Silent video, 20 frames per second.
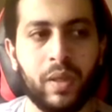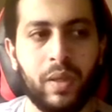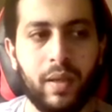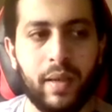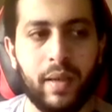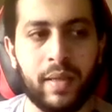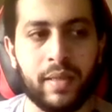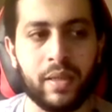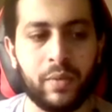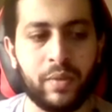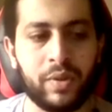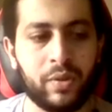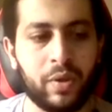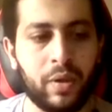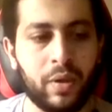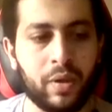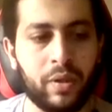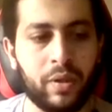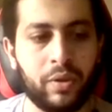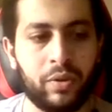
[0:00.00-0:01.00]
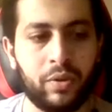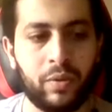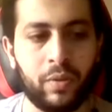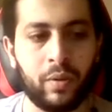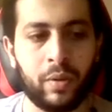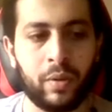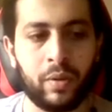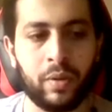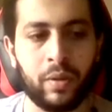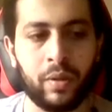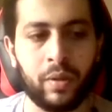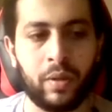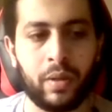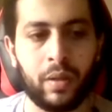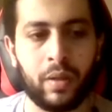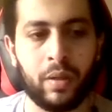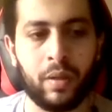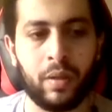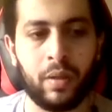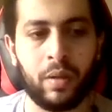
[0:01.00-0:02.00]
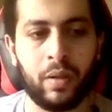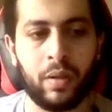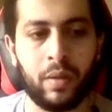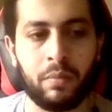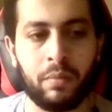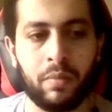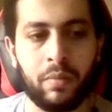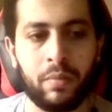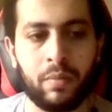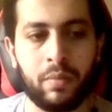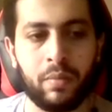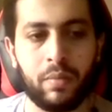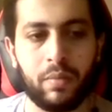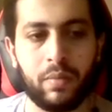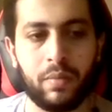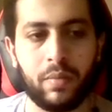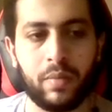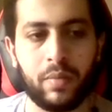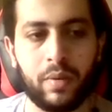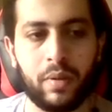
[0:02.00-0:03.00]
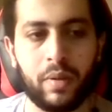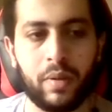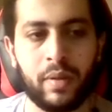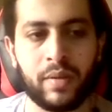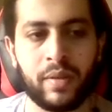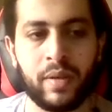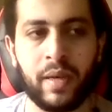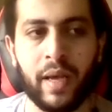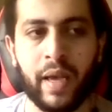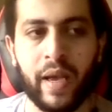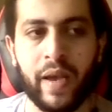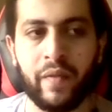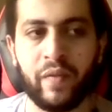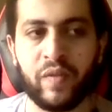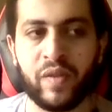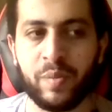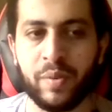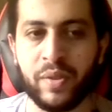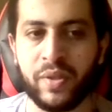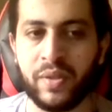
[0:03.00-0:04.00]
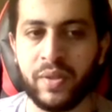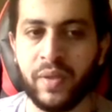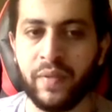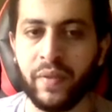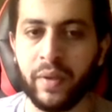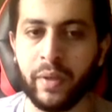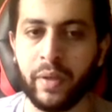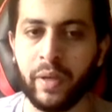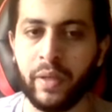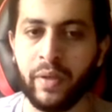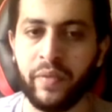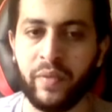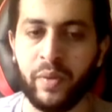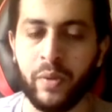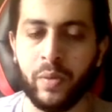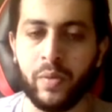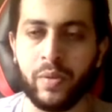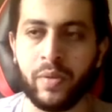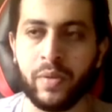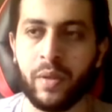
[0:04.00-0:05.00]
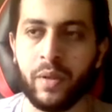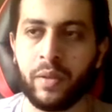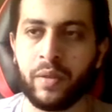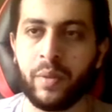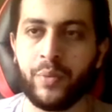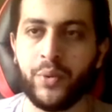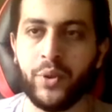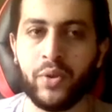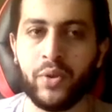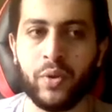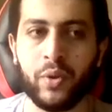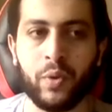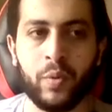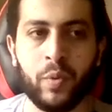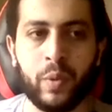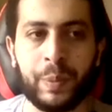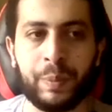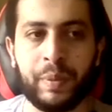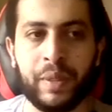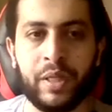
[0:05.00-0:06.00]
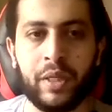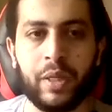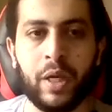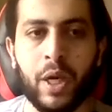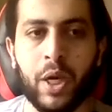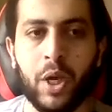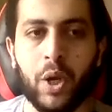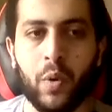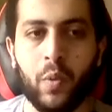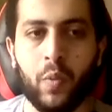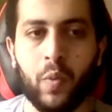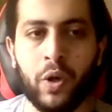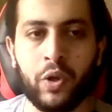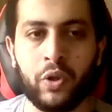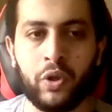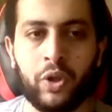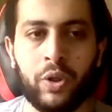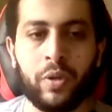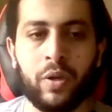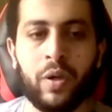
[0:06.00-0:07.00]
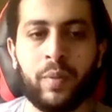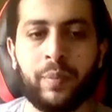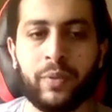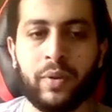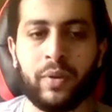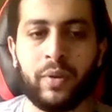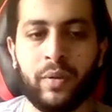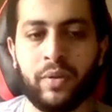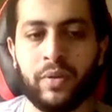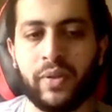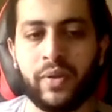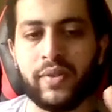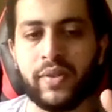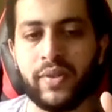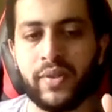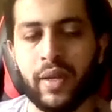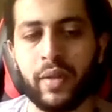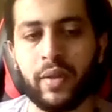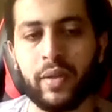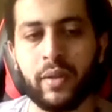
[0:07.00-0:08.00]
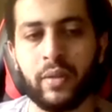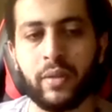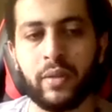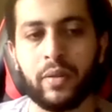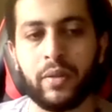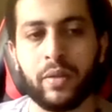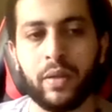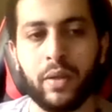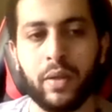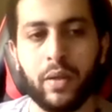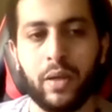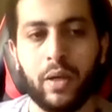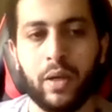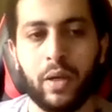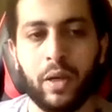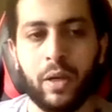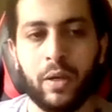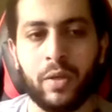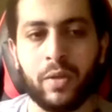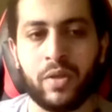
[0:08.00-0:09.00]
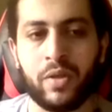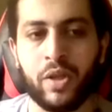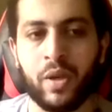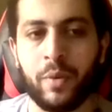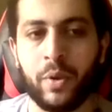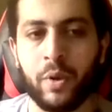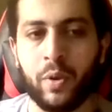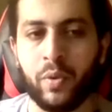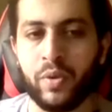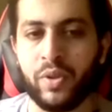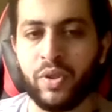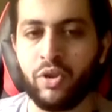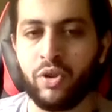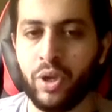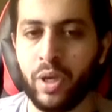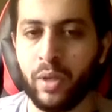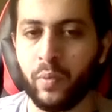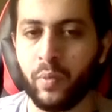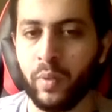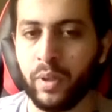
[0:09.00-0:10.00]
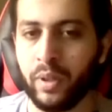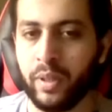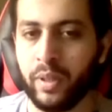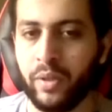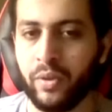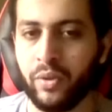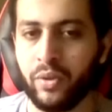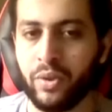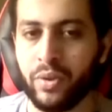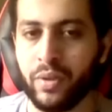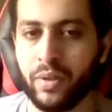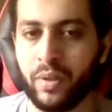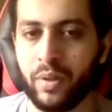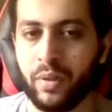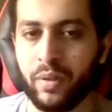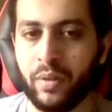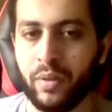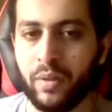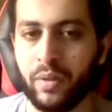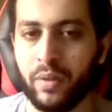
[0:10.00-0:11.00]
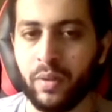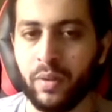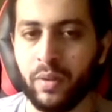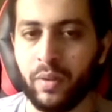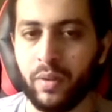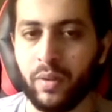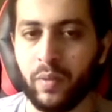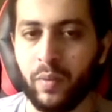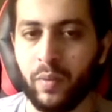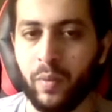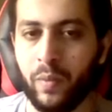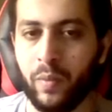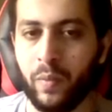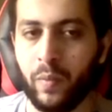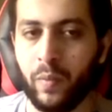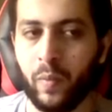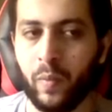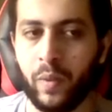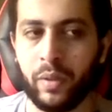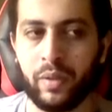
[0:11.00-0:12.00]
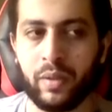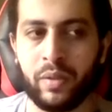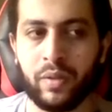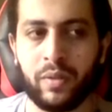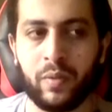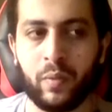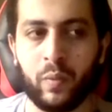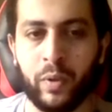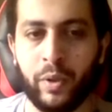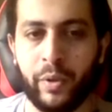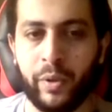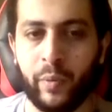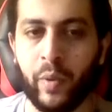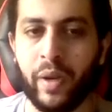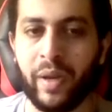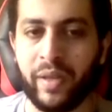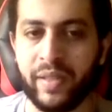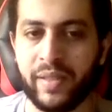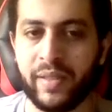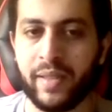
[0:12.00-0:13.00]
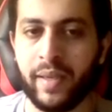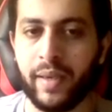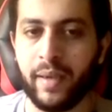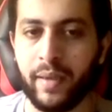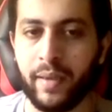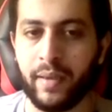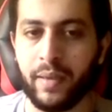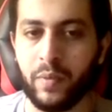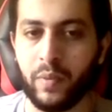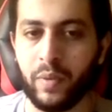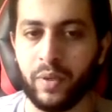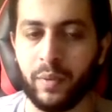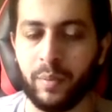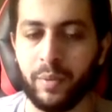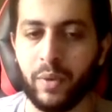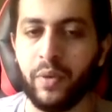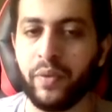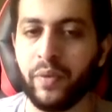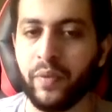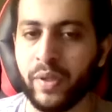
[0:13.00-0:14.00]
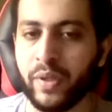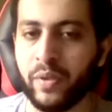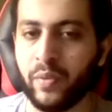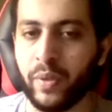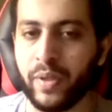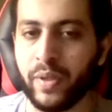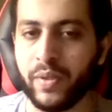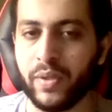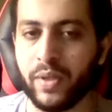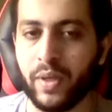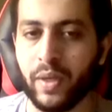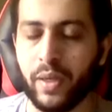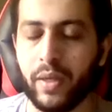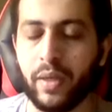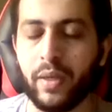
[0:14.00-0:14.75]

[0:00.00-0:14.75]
as I was talking to you earlier, is going to have specific kind of views. Like the person who would be watching up till this second is someone who's genuinely interested what we want to say, what the both of us want to say.